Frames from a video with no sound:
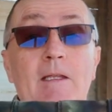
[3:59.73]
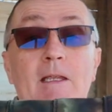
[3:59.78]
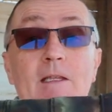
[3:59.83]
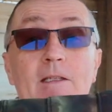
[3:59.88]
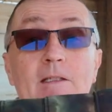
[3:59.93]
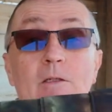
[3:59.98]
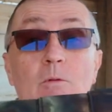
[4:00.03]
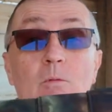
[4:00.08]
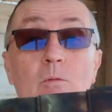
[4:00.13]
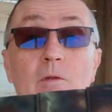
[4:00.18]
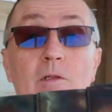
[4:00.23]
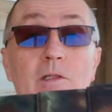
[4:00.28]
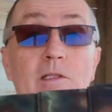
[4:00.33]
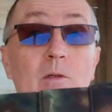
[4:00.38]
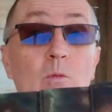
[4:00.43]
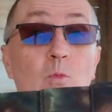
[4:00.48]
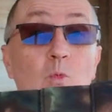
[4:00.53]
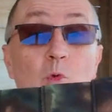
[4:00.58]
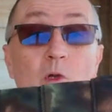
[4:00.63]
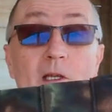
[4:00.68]
It's quite
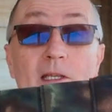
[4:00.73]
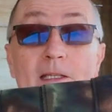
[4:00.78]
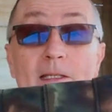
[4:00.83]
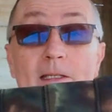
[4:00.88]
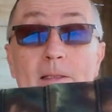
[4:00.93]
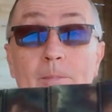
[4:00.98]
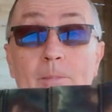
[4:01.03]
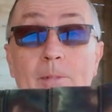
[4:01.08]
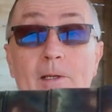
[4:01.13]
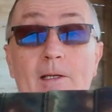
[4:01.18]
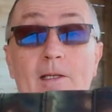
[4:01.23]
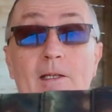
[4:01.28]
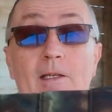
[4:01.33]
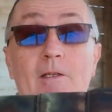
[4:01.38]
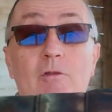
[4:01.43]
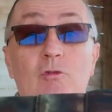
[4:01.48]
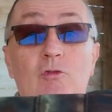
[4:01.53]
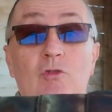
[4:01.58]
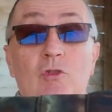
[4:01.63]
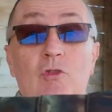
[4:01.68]
a weighty
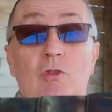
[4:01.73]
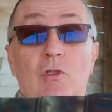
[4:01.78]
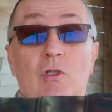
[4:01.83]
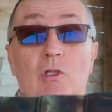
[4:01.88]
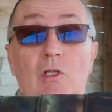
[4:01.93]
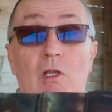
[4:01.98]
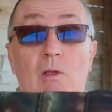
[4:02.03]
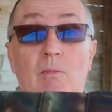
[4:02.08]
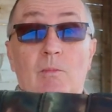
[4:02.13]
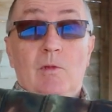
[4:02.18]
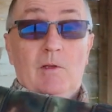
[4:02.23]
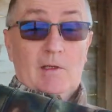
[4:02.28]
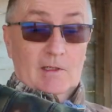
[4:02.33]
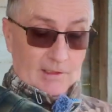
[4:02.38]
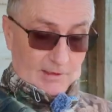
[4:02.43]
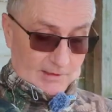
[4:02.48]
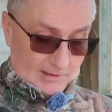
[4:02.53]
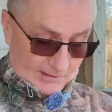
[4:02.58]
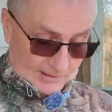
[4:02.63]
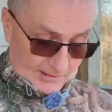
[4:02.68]
package, but
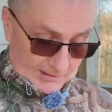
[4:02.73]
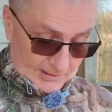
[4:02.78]
it